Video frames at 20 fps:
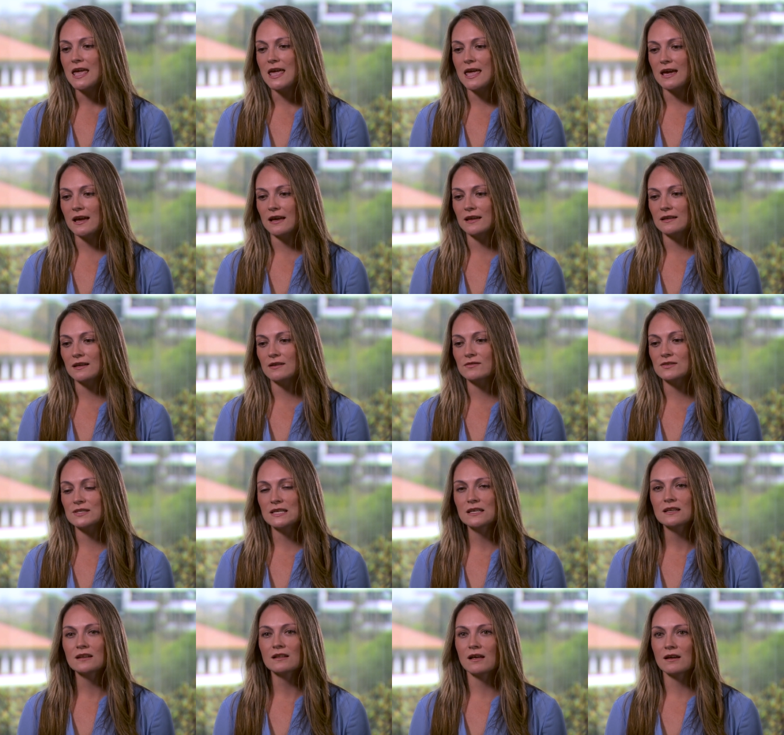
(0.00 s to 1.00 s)
and have
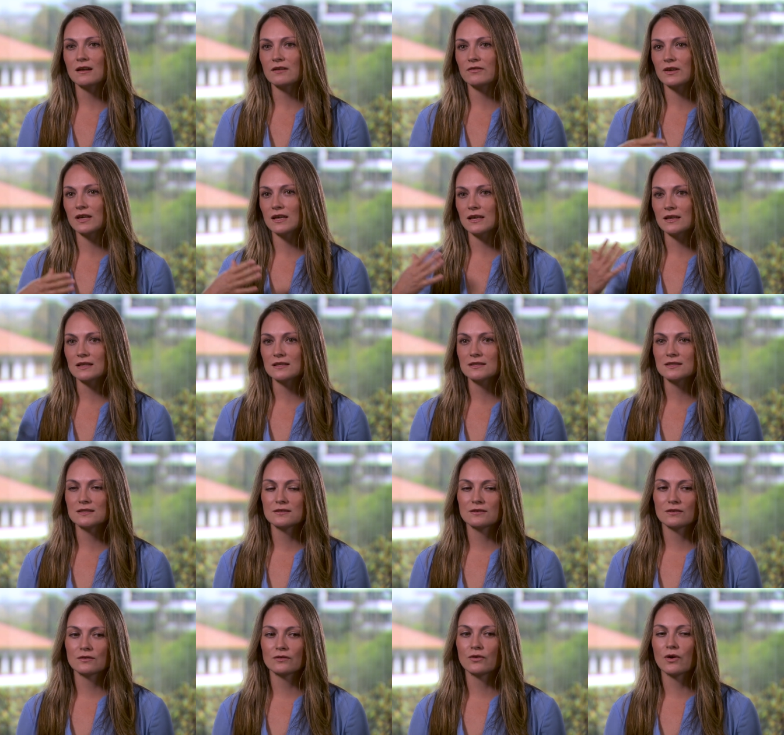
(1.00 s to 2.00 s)
seen a lot of
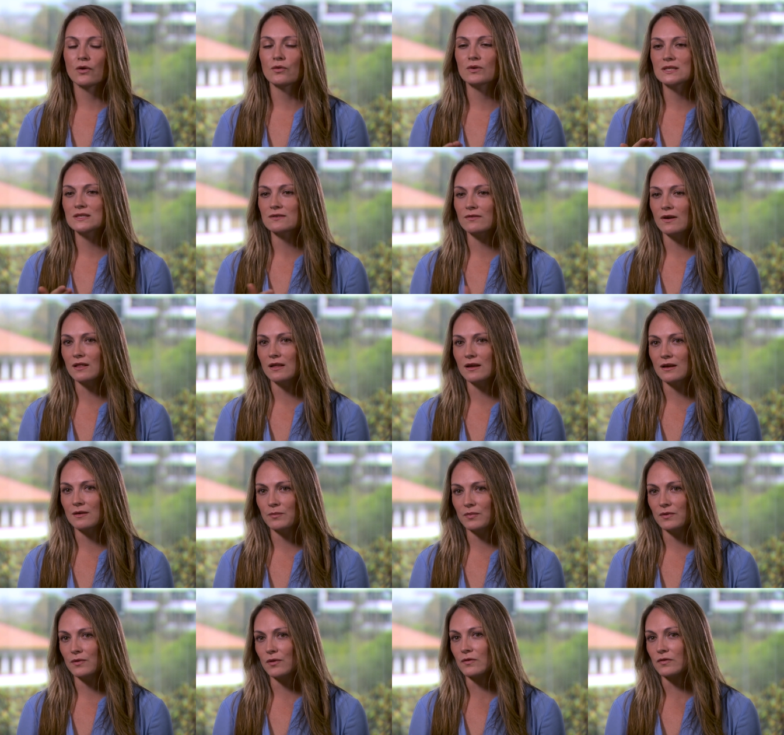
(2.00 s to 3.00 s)
kids grow and
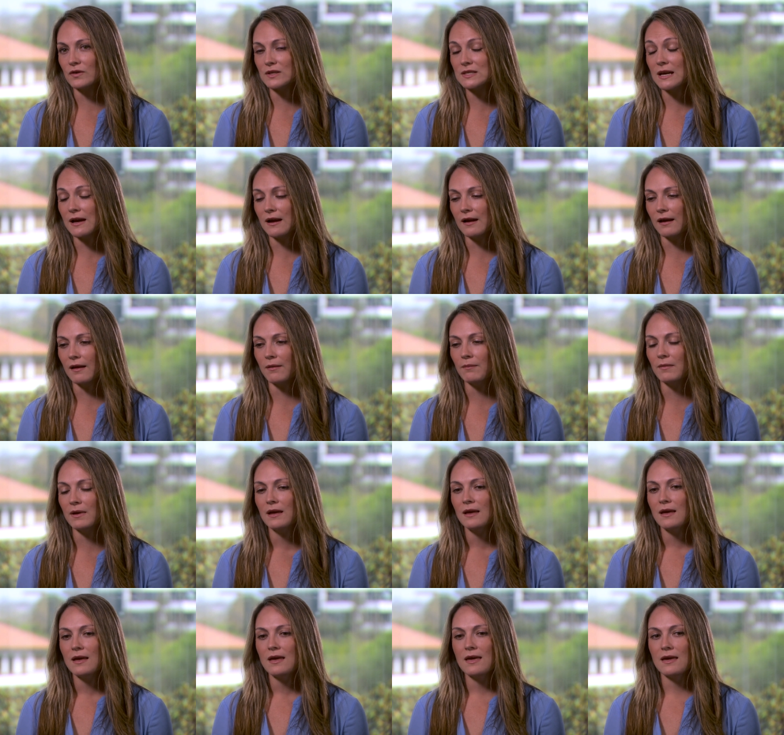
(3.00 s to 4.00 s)
develop over time.
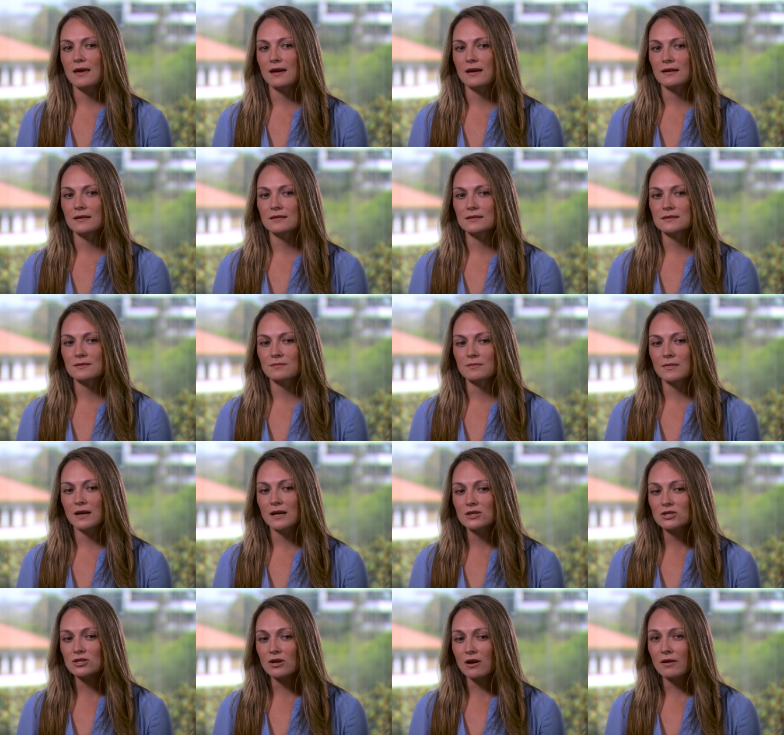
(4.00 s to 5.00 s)
And
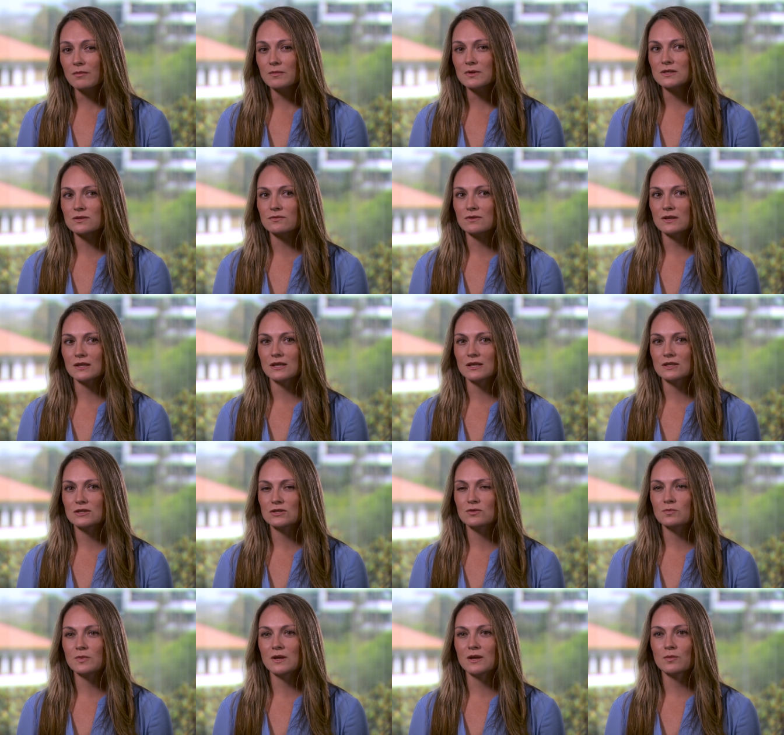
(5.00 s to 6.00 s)
my job is really
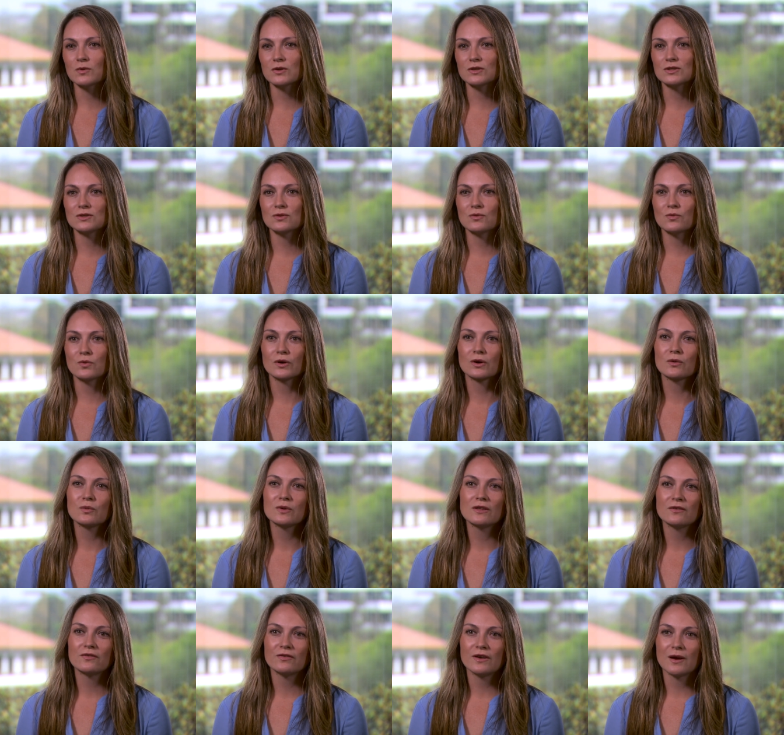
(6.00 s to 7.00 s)
to be able to work
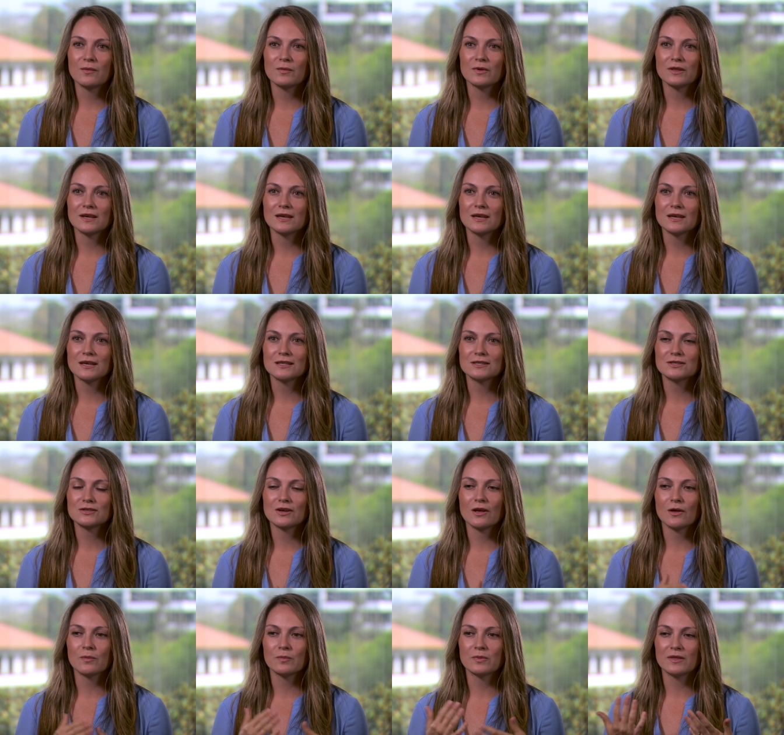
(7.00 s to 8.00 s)
with the family and to
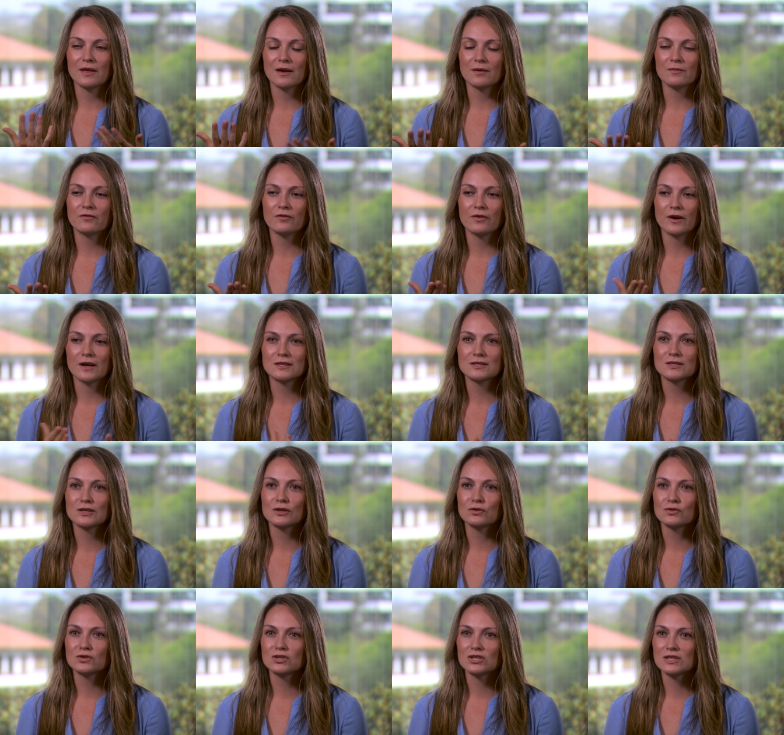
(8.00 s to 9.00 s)
help them find
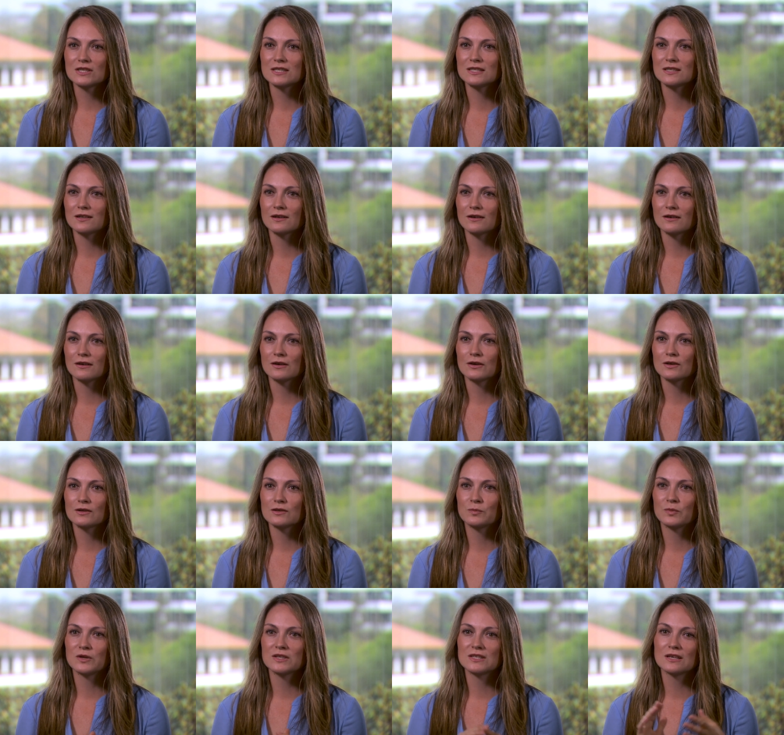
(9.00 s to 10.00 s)
solutions that are
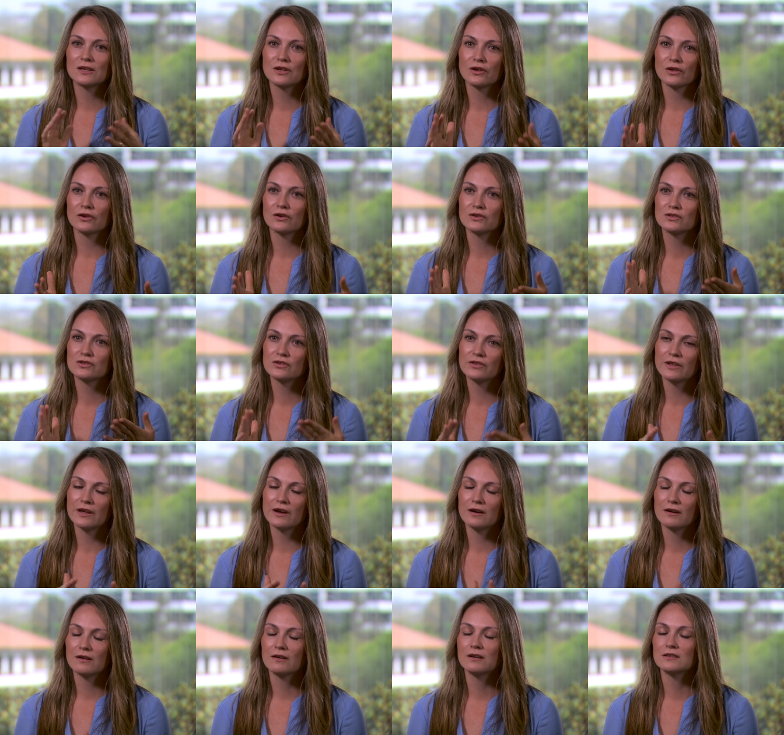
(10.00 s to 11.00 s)
particular to
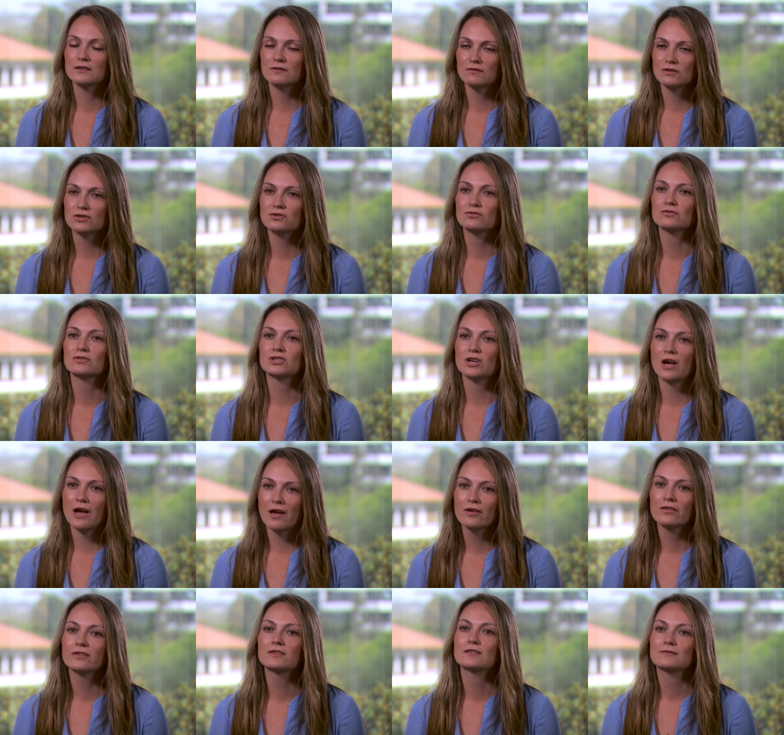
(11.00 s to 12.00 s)
their individual
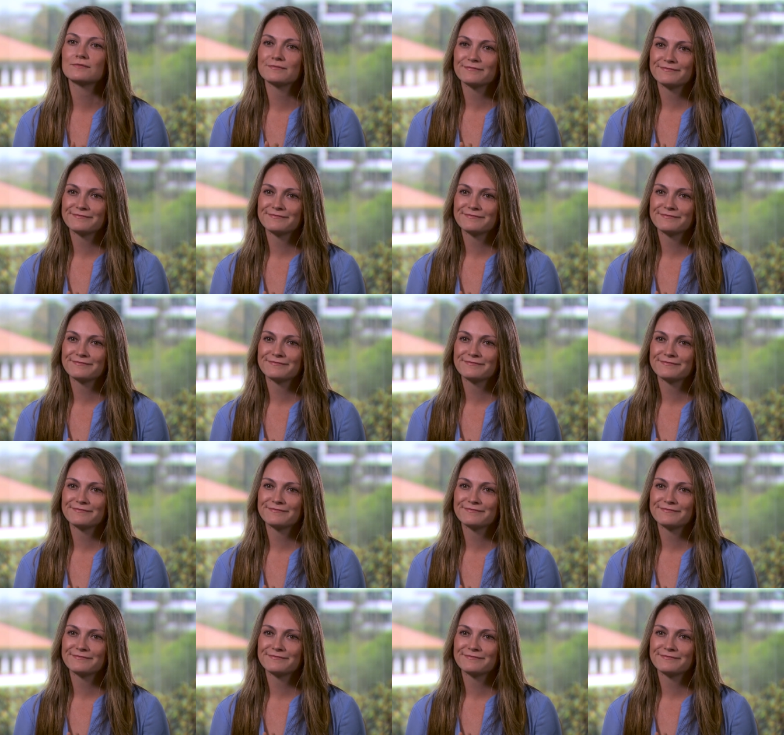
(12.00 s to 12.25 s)
child.